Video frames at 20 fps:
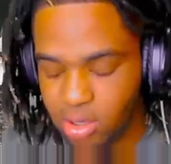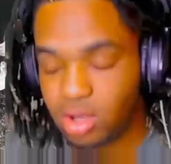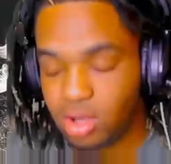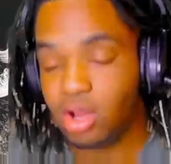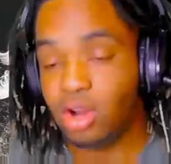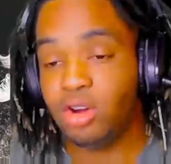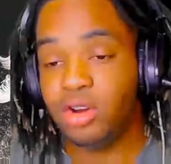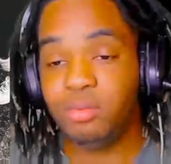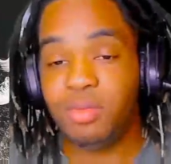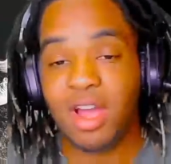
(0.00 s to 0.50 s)

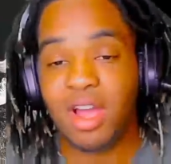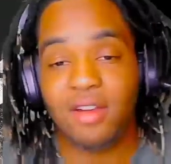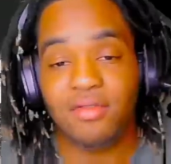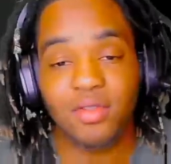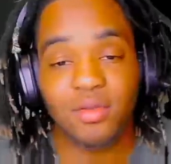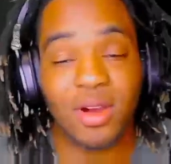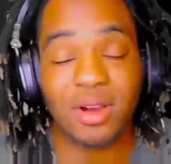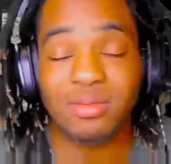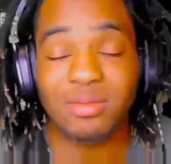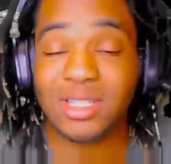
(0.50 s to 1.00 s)
Go to the
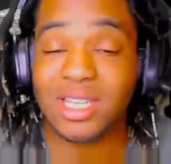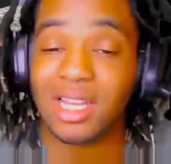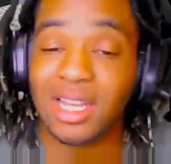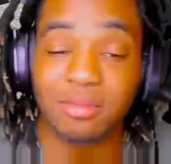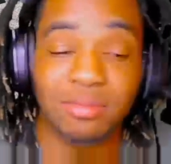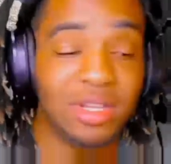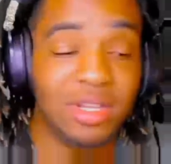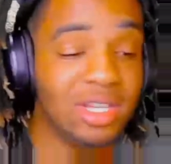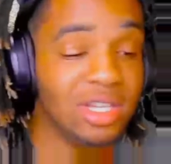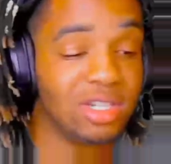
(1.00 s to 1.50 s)
bathroom, I'm
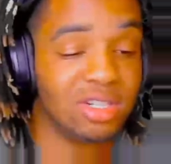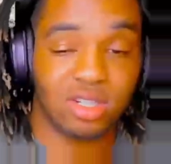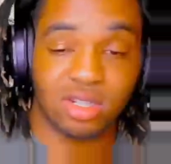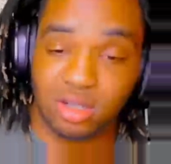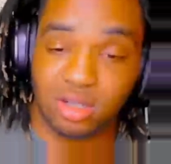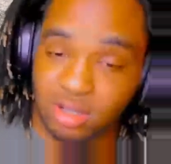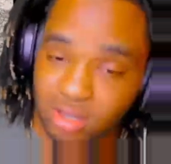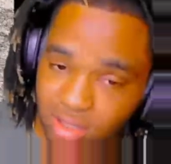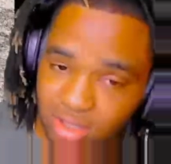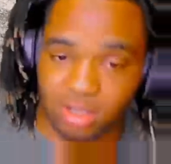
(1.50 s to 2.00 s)
taking
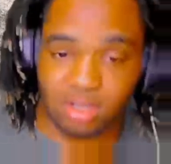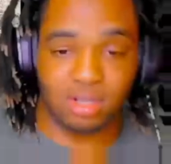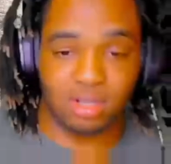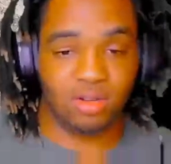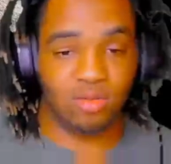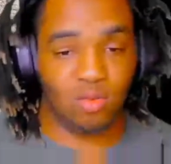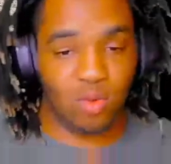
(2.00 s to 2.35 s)
this shit.